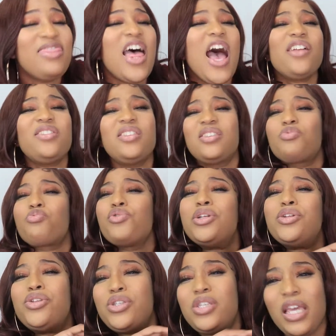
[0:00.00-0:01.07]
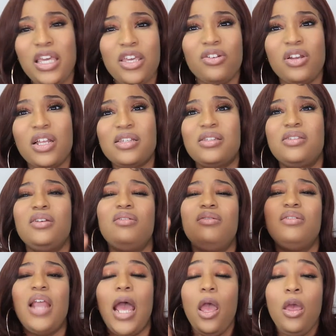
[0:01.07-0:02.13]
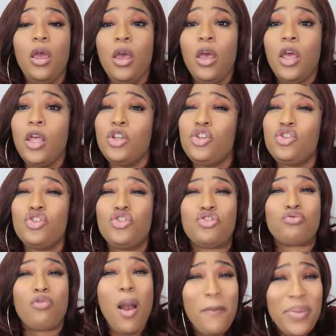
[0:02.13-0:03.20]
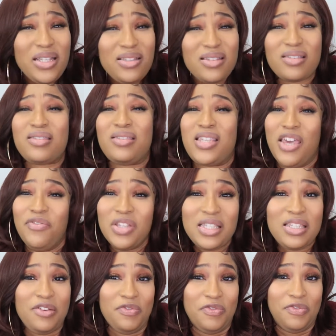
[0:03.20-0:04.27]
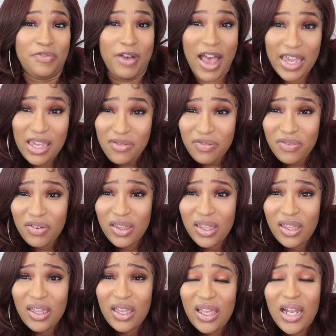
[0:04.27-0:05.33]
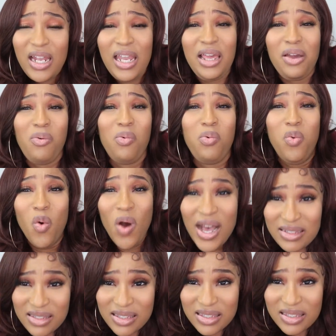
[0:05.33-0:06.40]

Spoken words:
That's ridiculous. To drop it to 75? Like, what?